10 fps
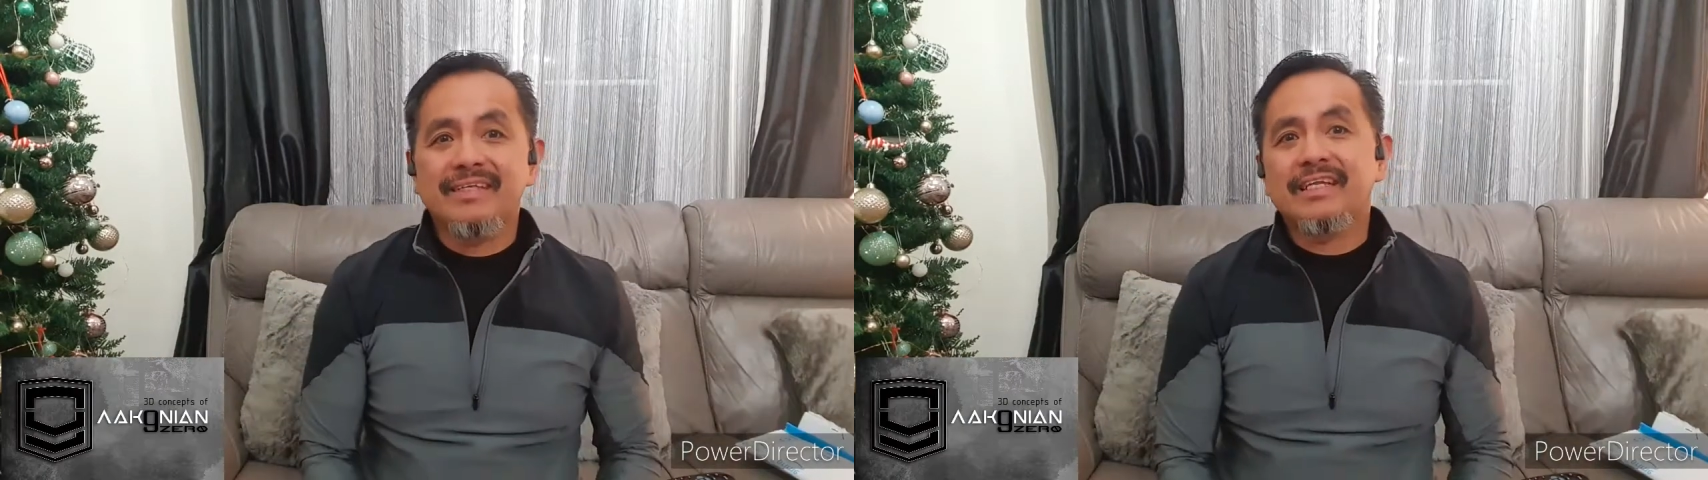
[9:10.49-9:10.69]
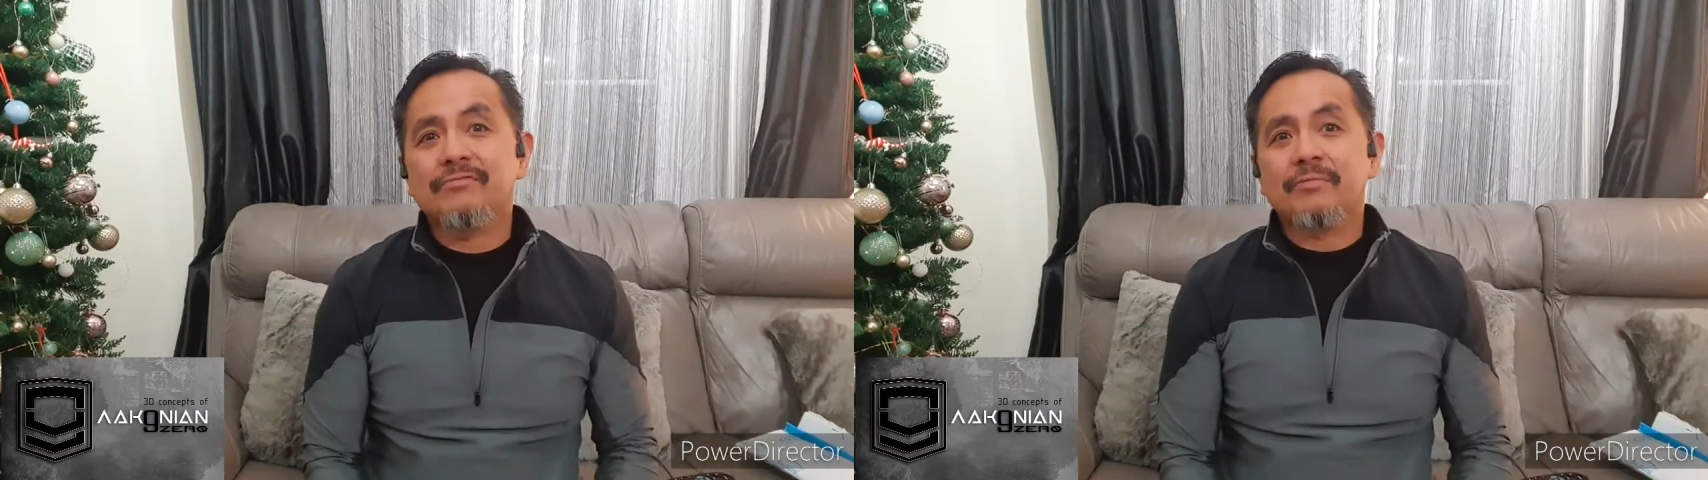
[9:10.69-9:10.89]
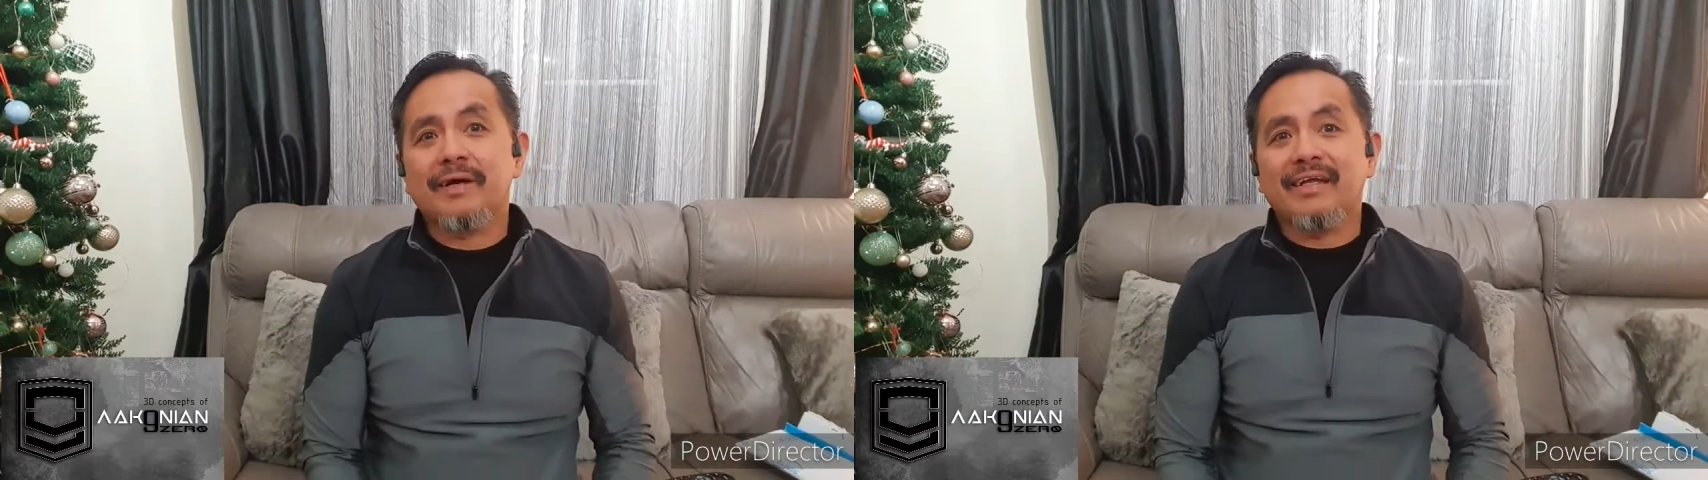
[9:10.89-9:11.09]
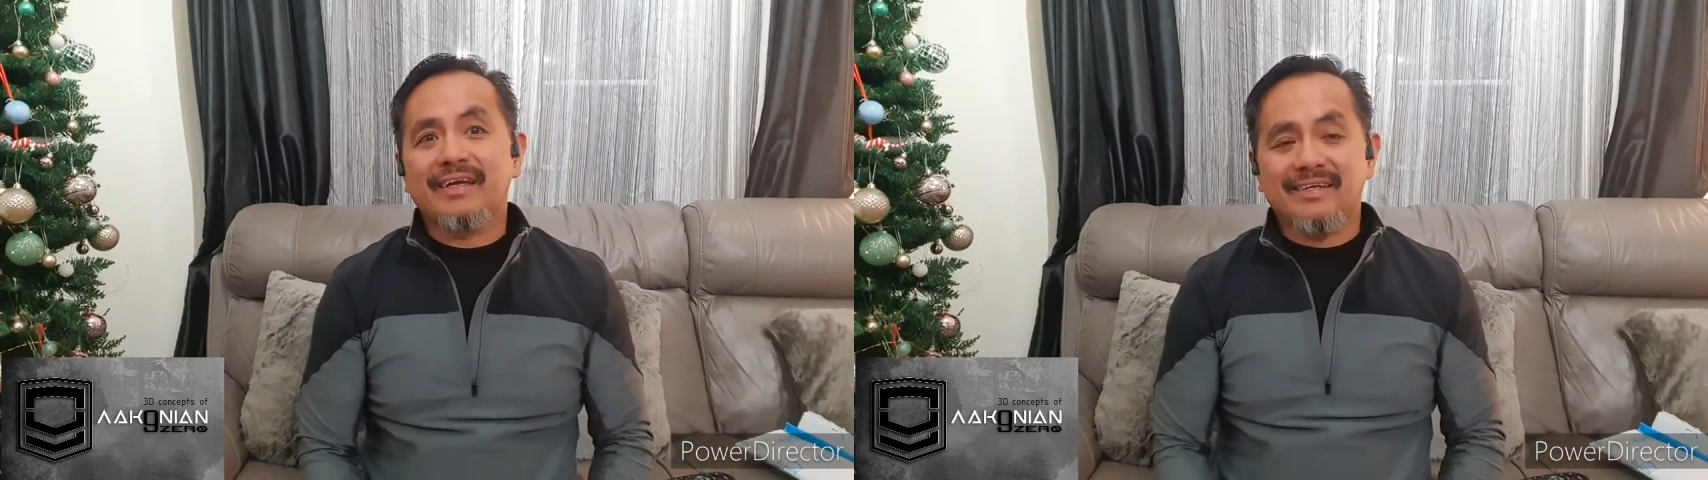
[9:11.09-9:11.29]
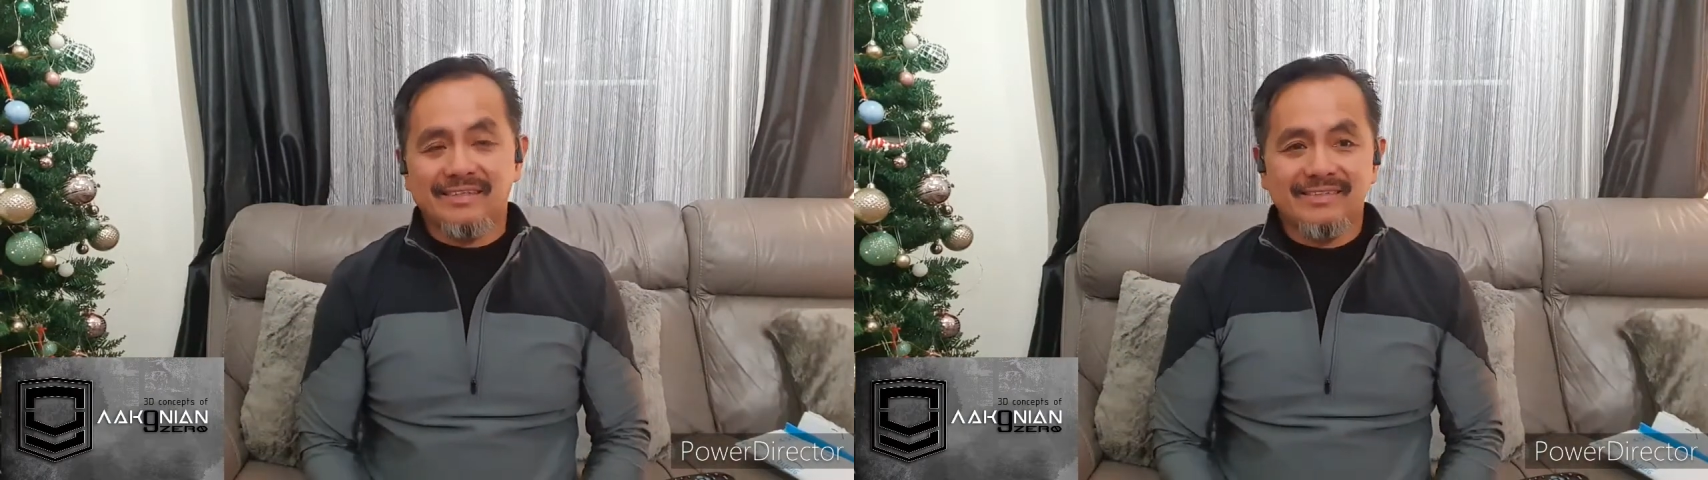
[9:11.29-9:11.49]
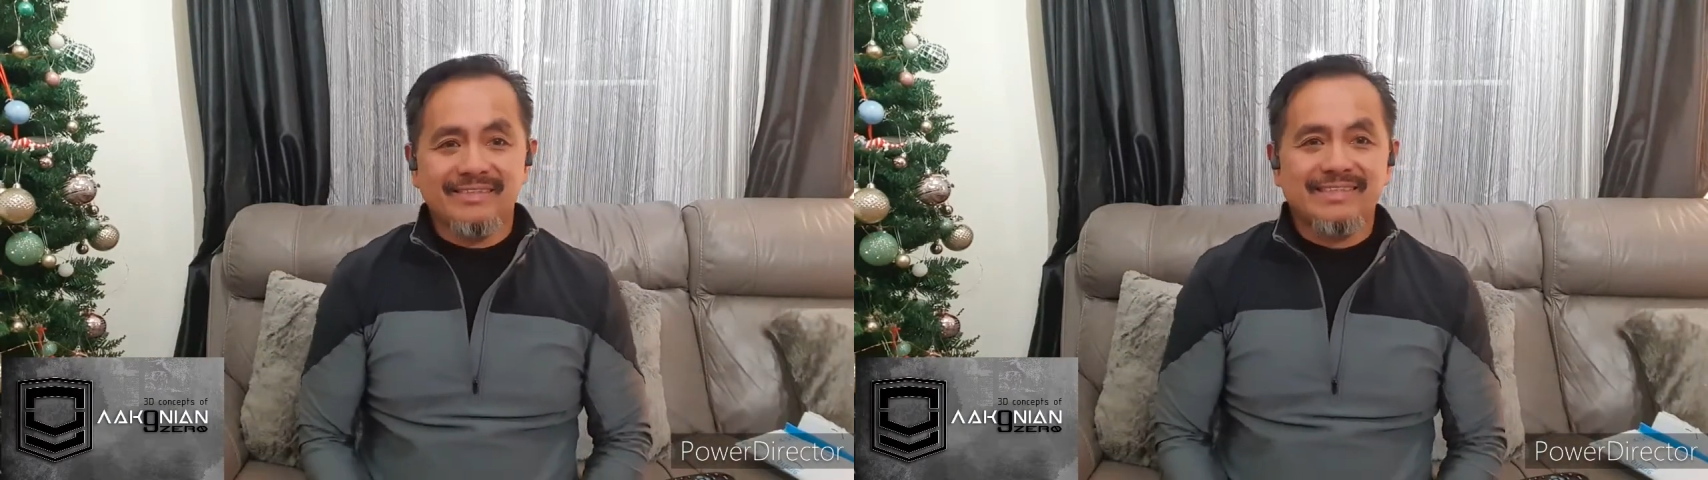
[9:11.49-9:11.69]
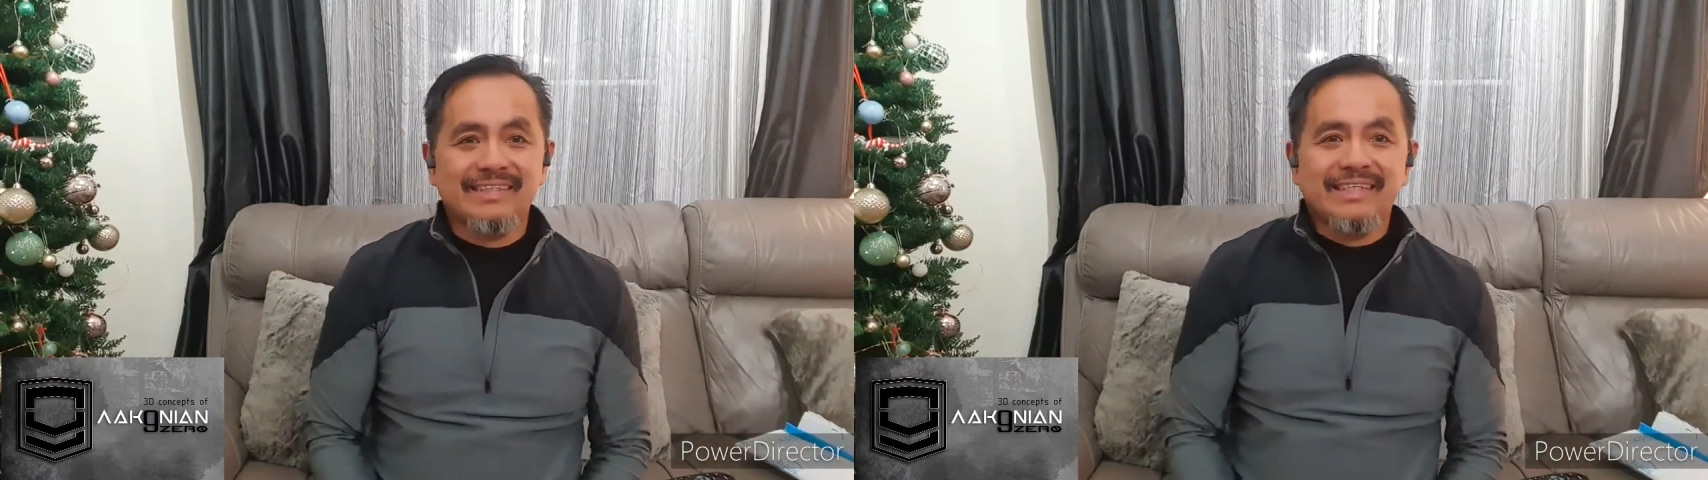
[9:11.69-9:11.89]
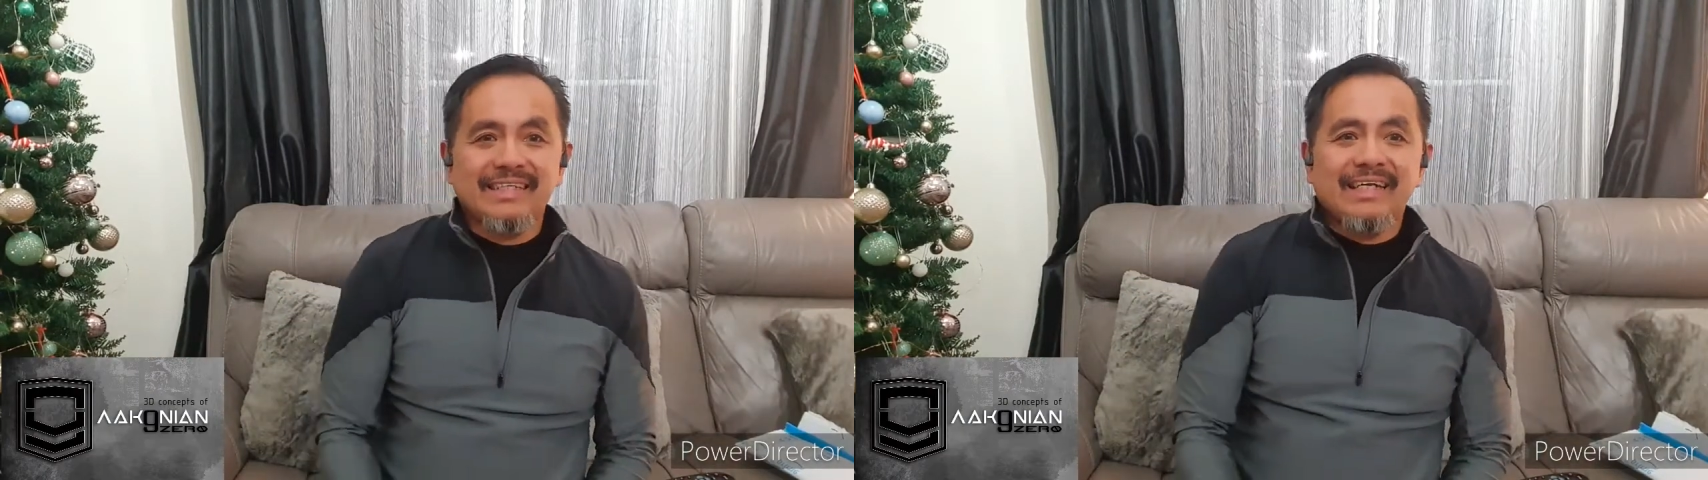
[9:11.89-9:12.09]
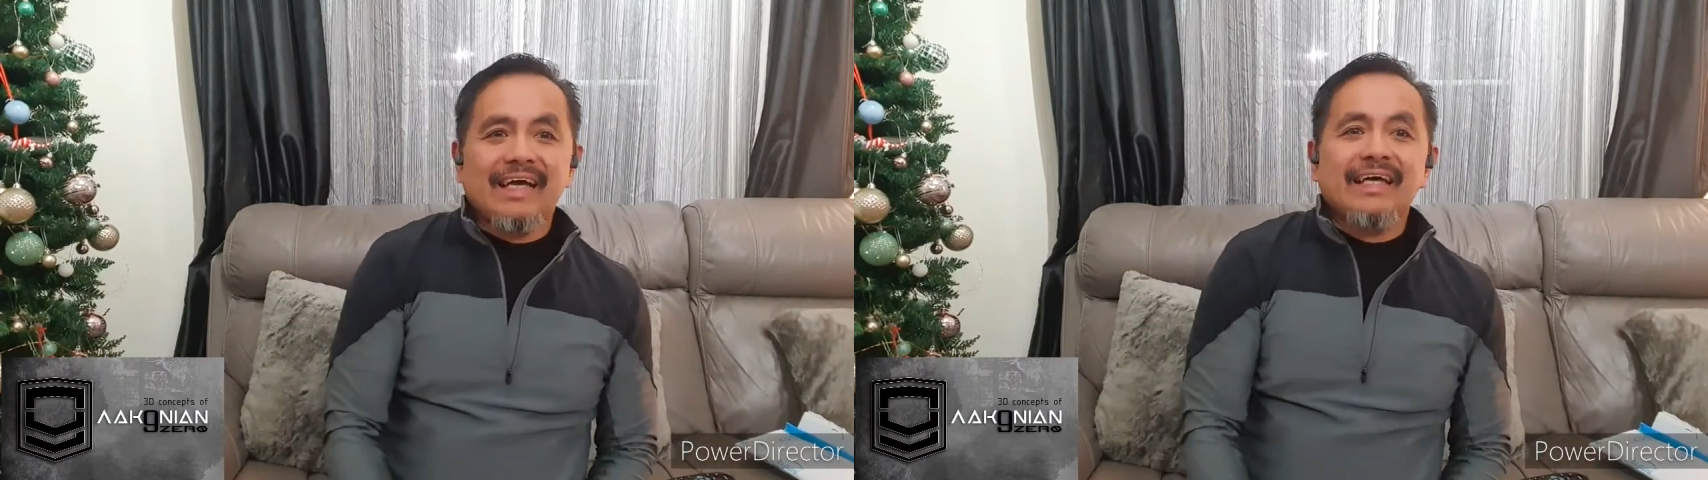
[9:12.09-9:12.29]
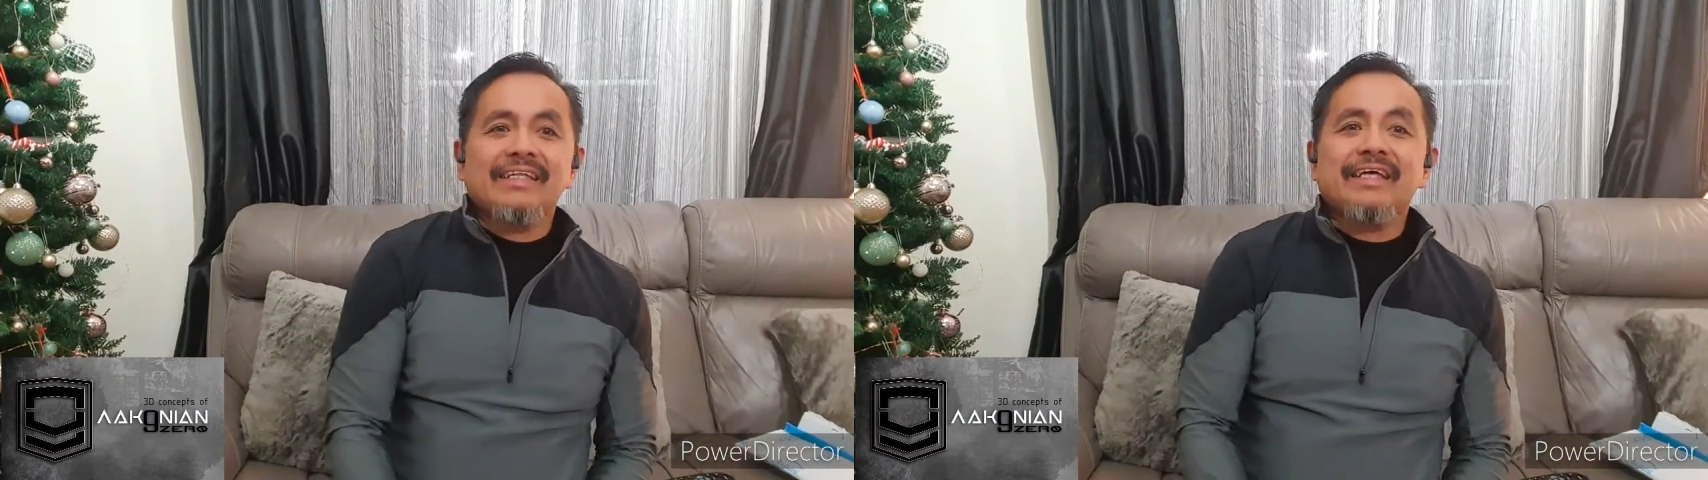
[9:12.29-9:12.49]
Never mind eh.
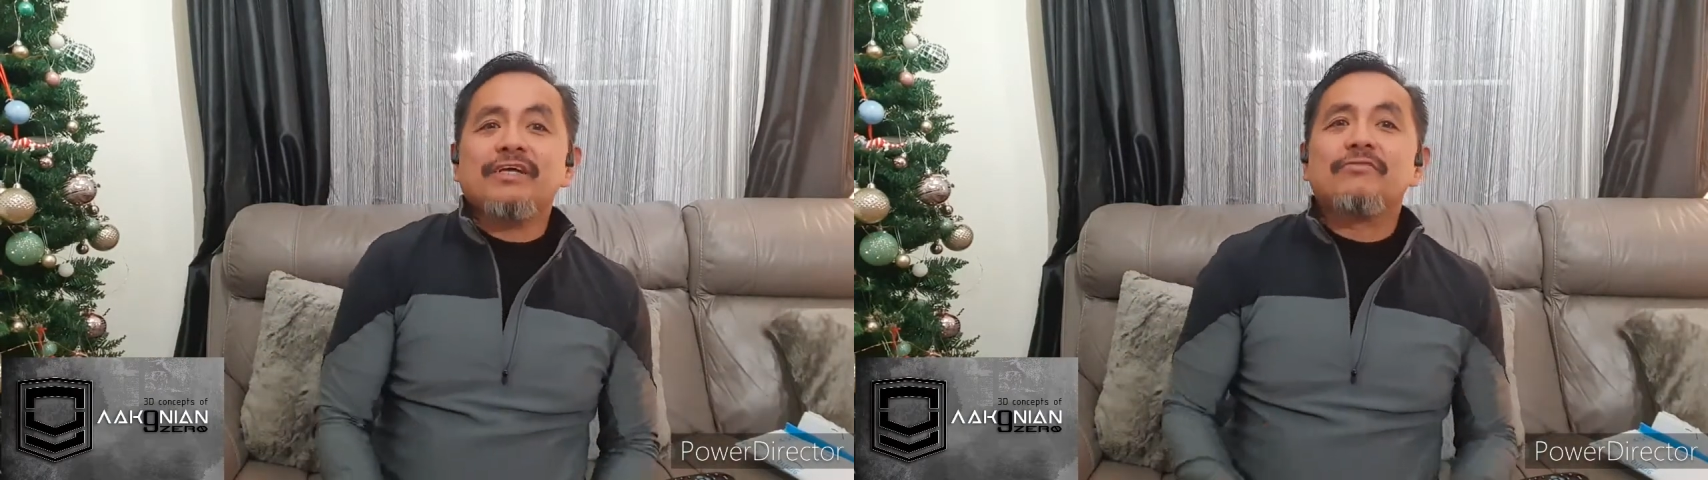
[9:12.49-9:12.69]
Thank